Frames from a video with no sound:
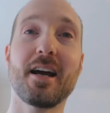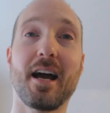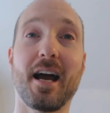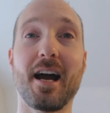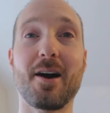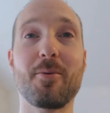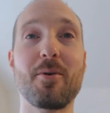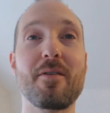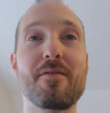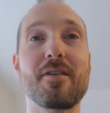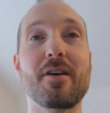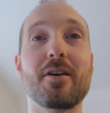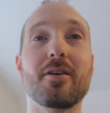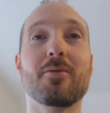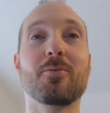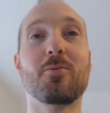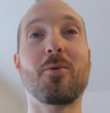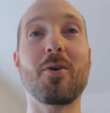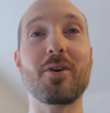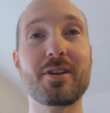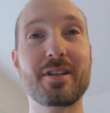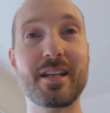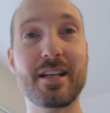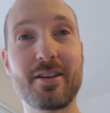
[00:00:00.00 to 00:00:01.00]
However,
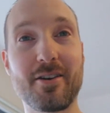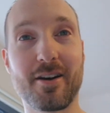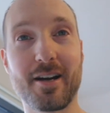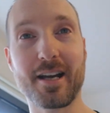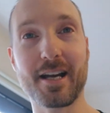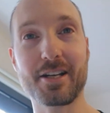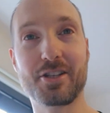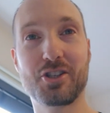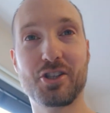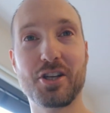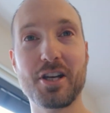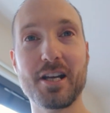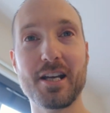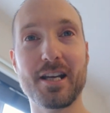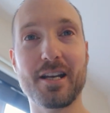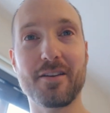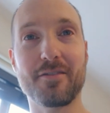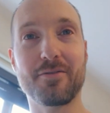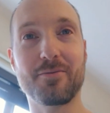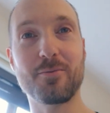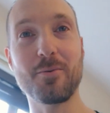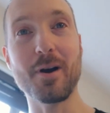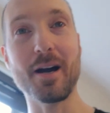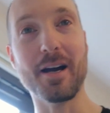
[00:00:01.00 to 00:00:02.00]
what did I
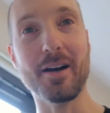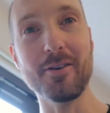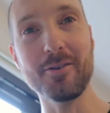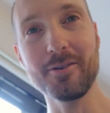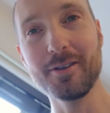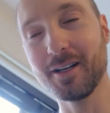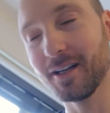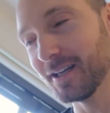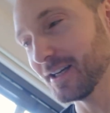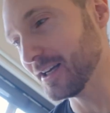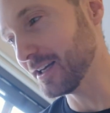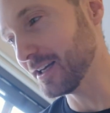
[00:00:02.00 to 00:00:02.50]
achieve? Well,